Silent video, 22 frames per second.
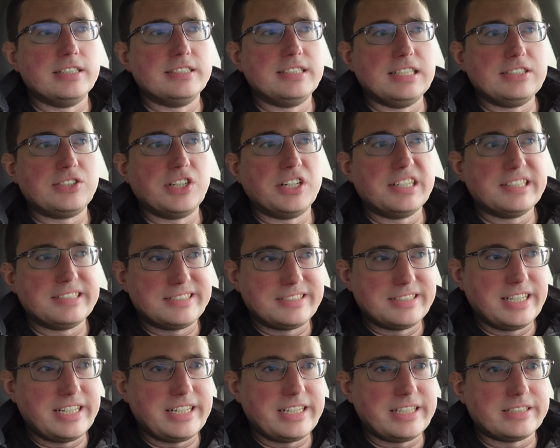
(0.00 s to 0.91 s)
they thought
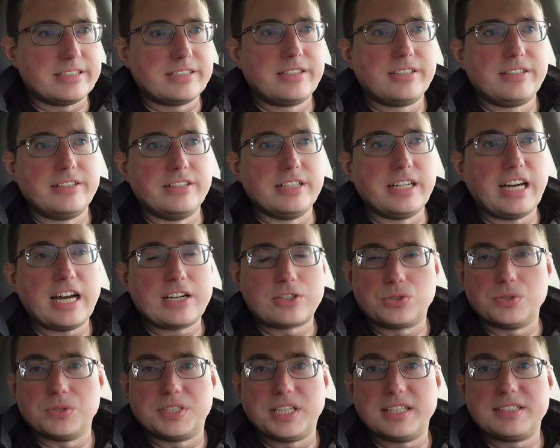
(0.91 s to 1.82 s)
that the
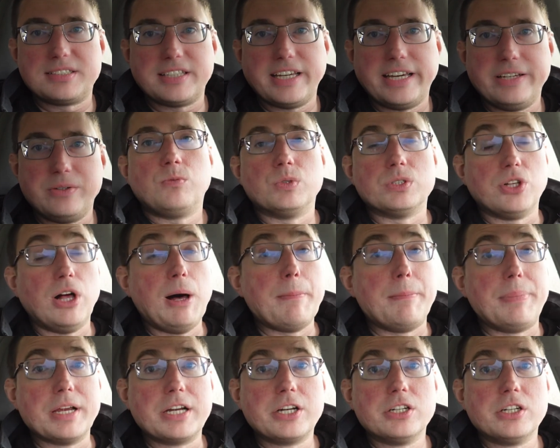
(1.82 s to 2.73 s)
actual test site was a
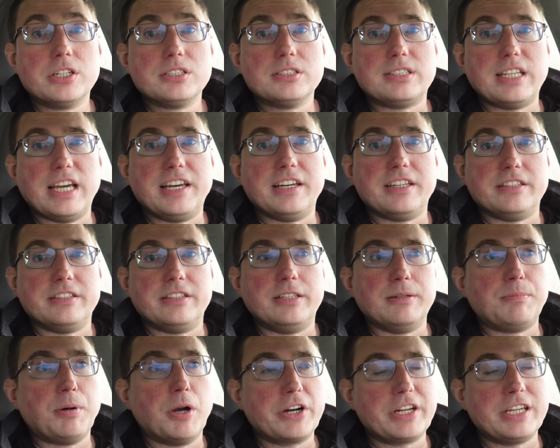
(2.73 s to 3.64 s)
lot bigger than
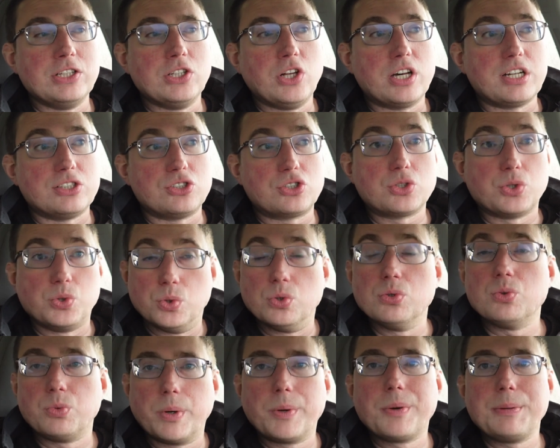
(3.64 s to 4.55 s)
the parking lot at
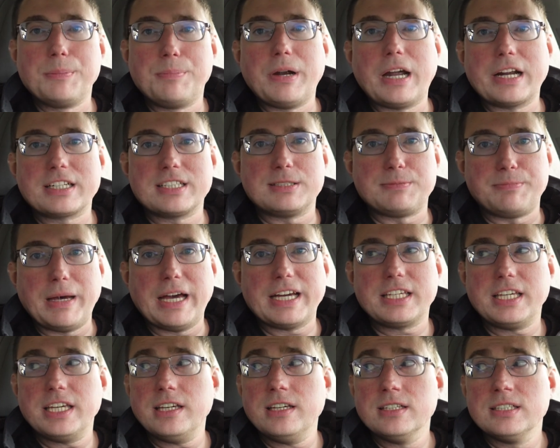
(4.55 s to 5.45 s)
school where we practiced
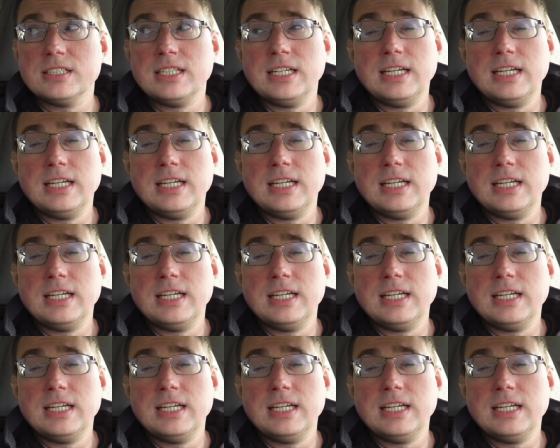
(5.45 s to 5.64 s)
backing.